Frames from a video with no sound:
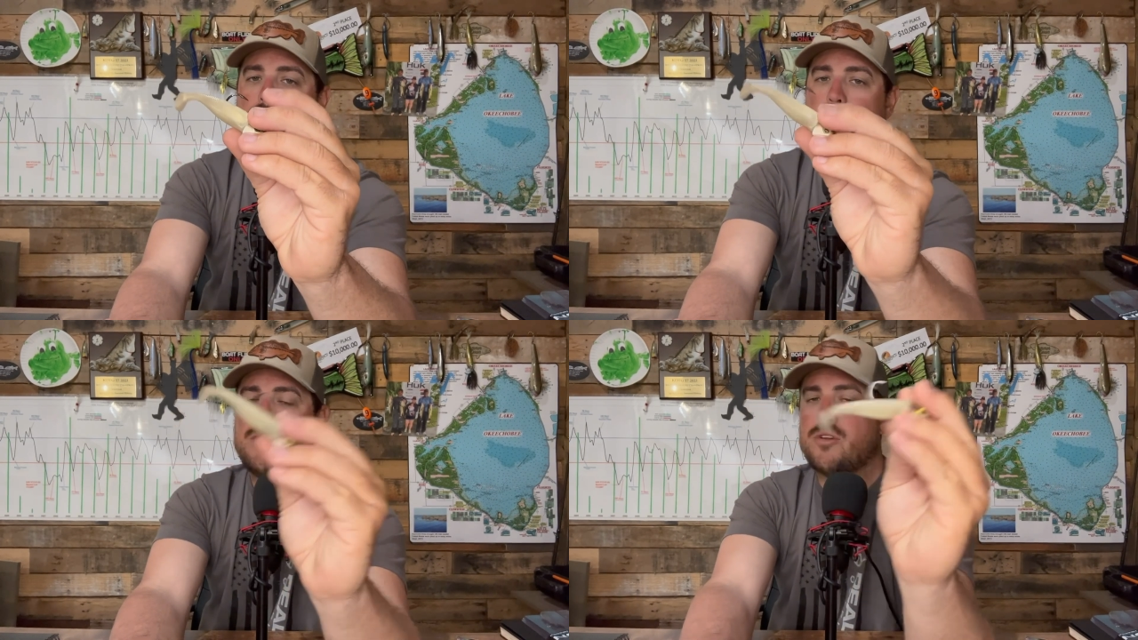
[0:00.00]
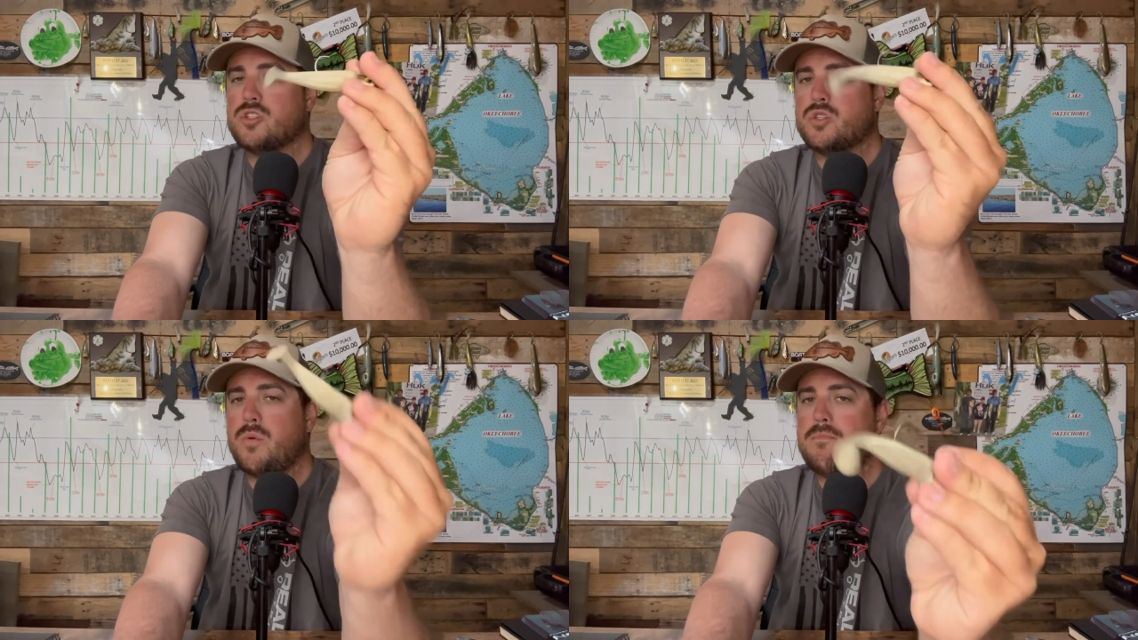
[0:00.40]
their
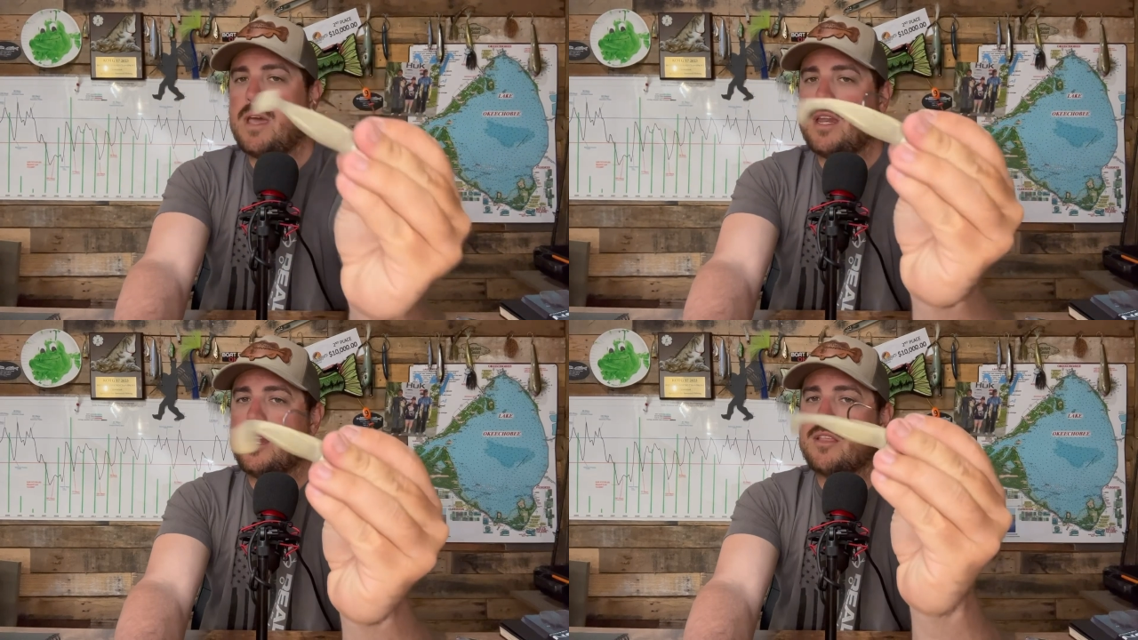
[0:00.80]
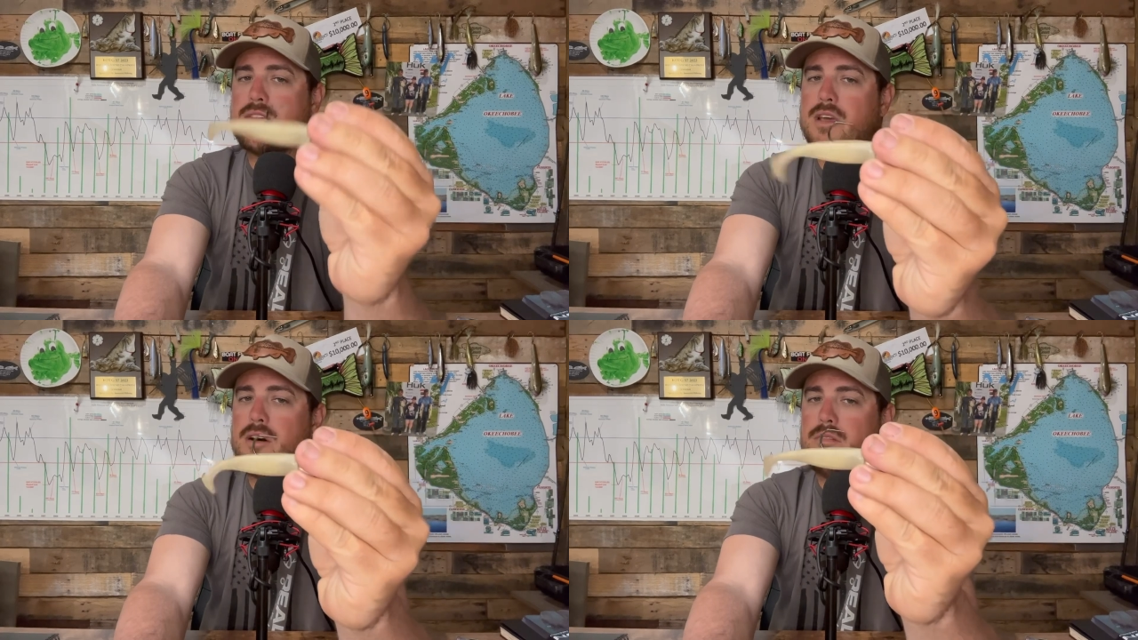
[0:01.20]
swim bait in
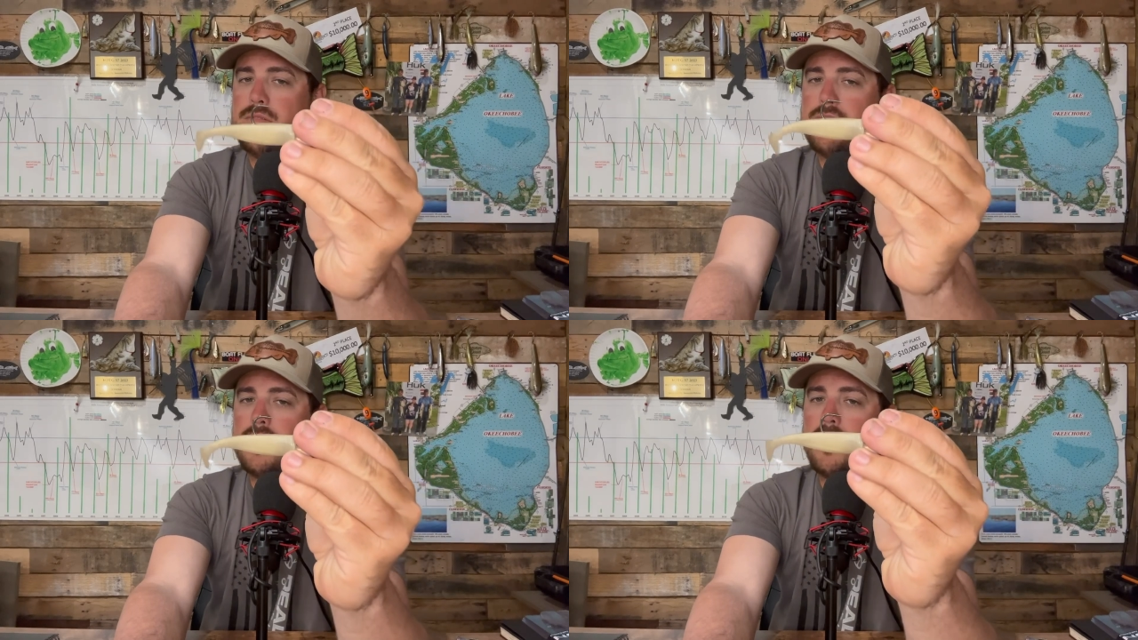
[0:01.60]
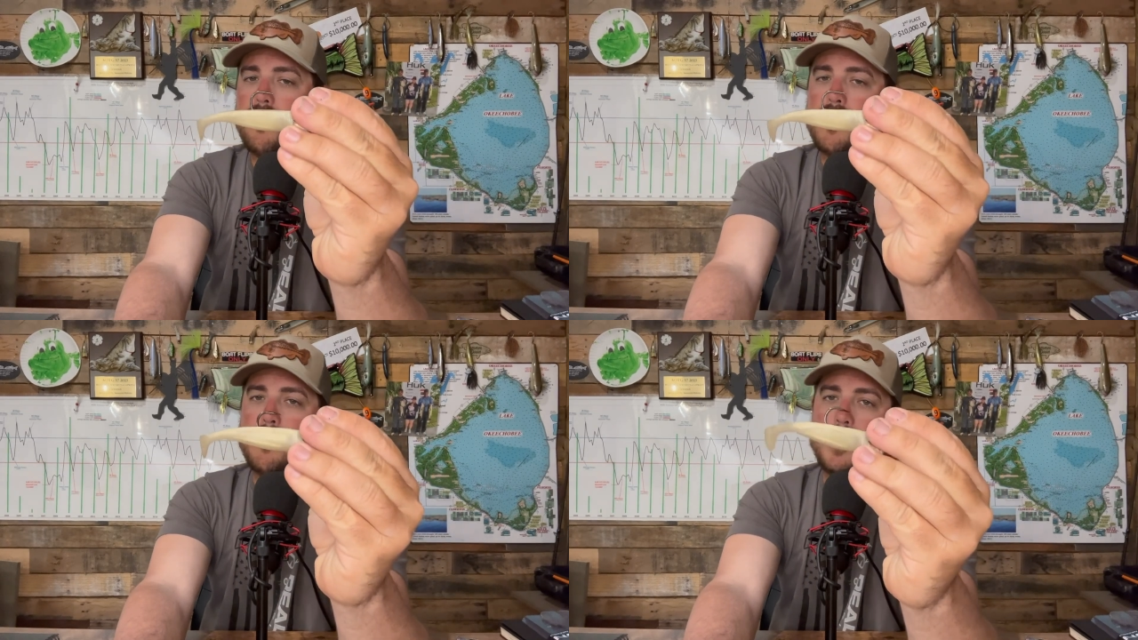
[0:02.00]
itself,
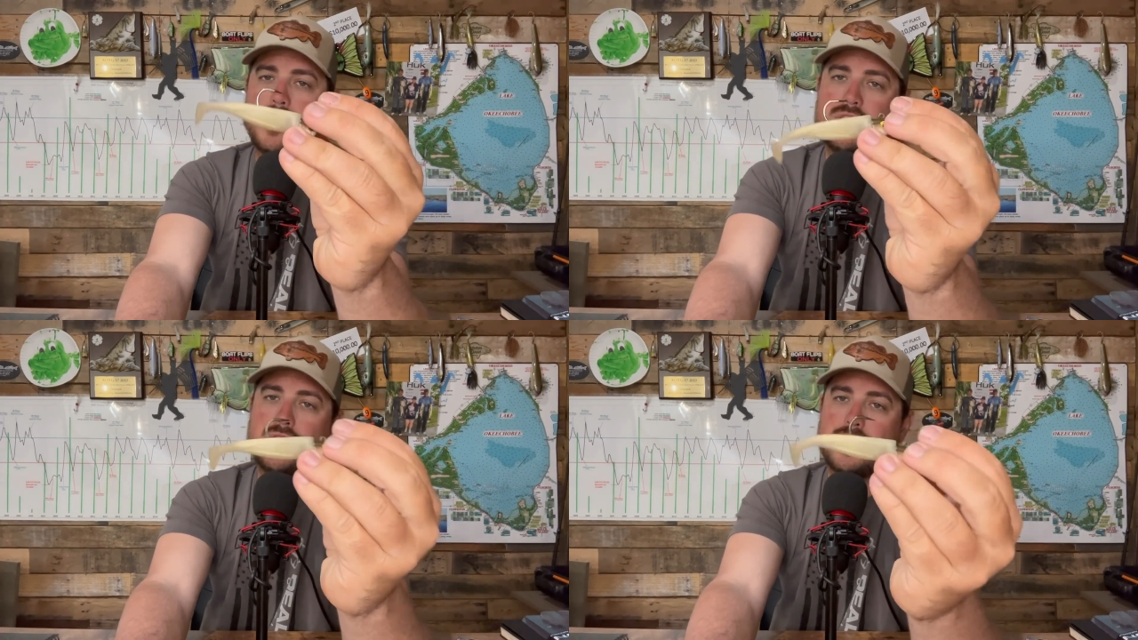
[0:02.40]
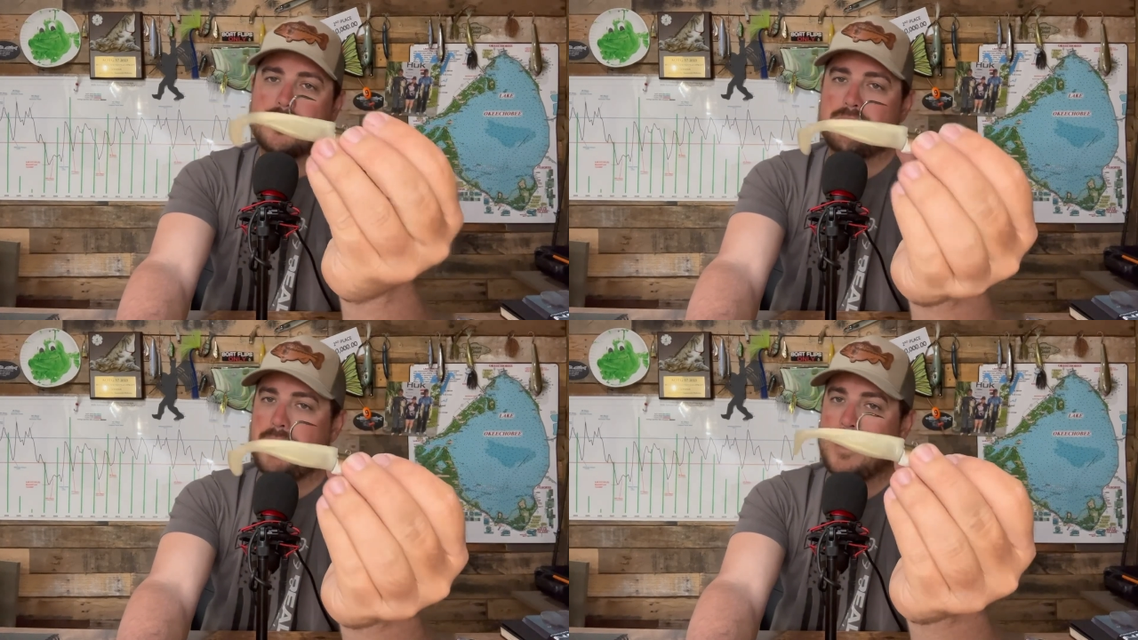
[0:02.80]
although it is just
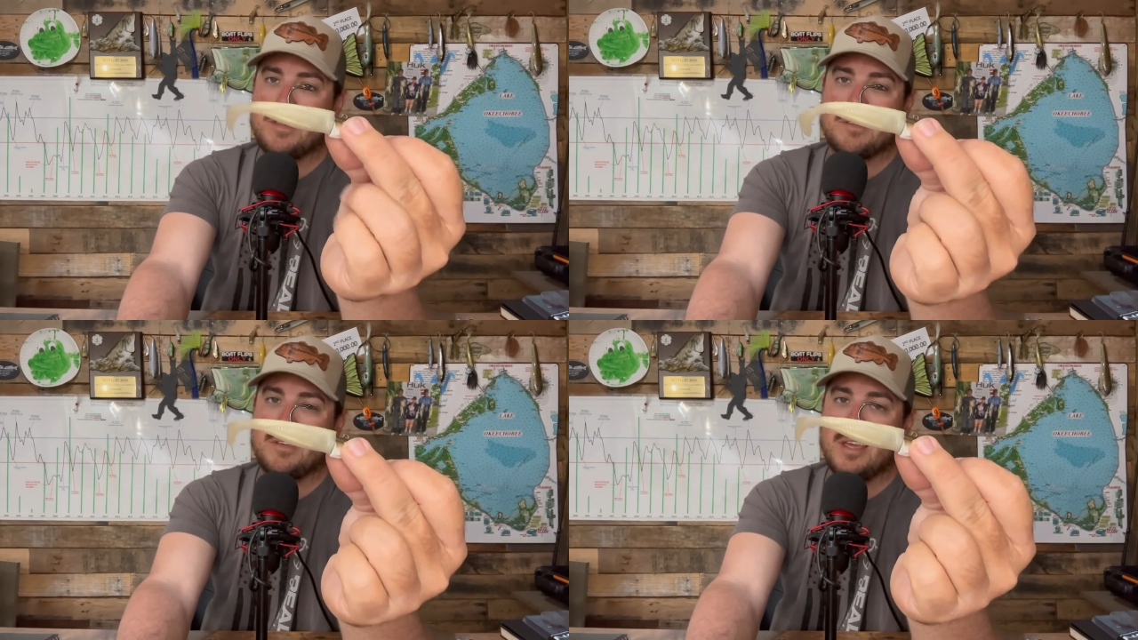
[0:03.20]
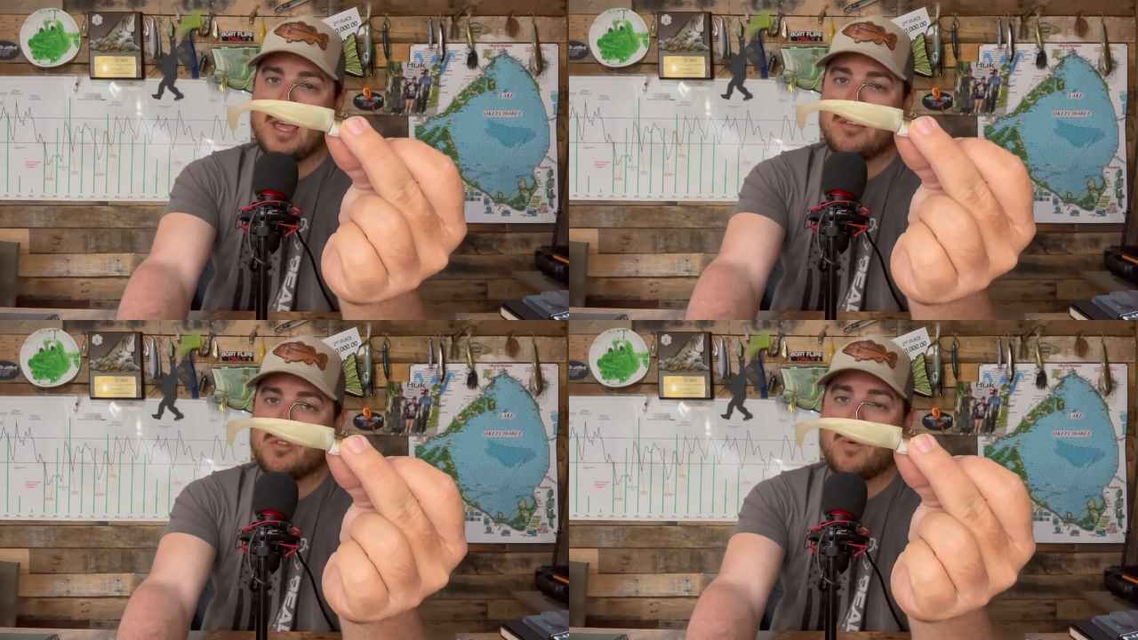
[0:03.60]

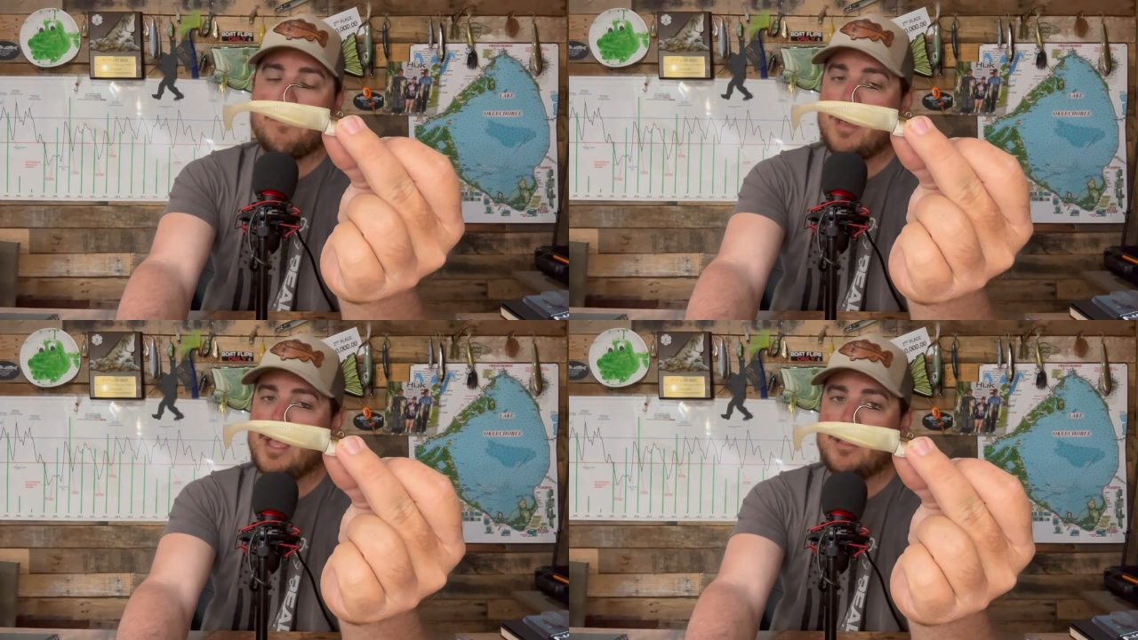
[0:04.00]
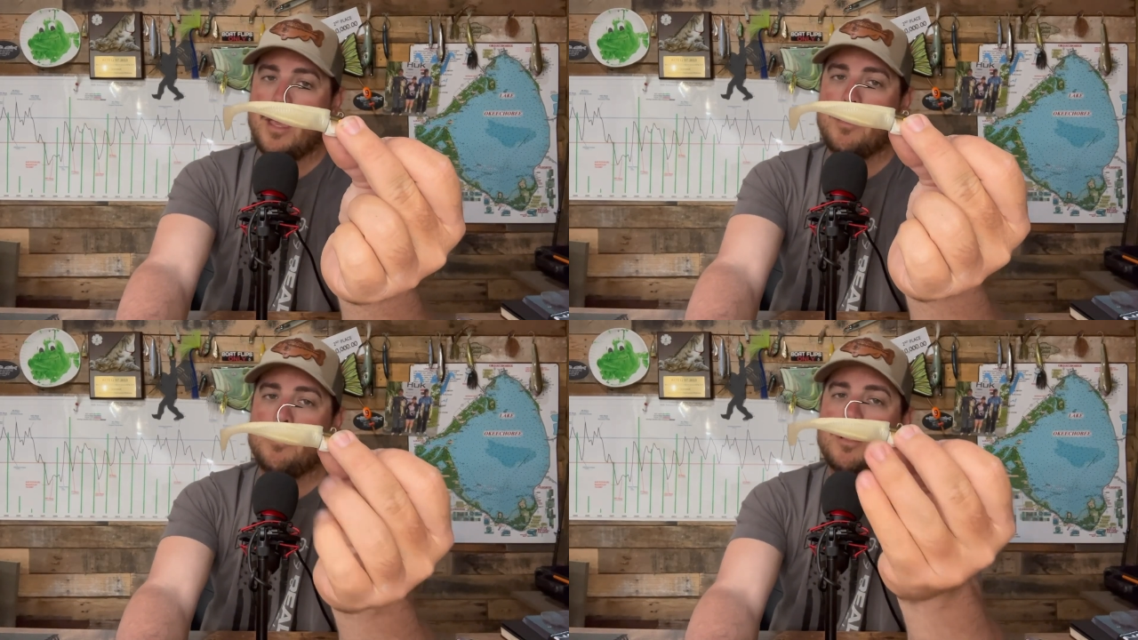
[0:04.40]
basically a swim bait
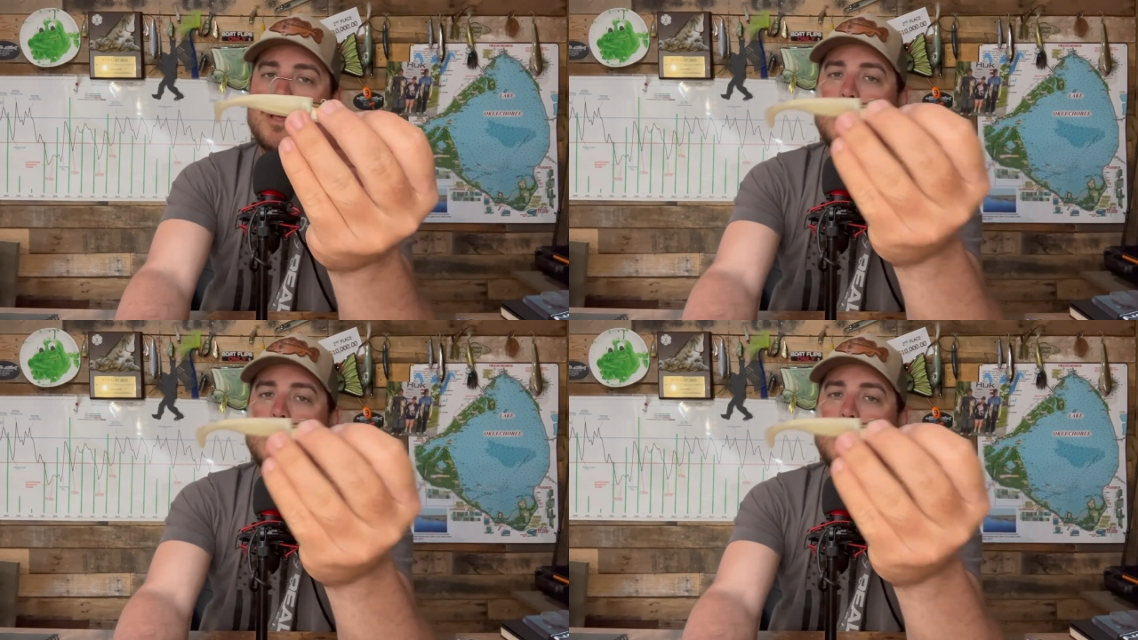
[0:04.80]
tail,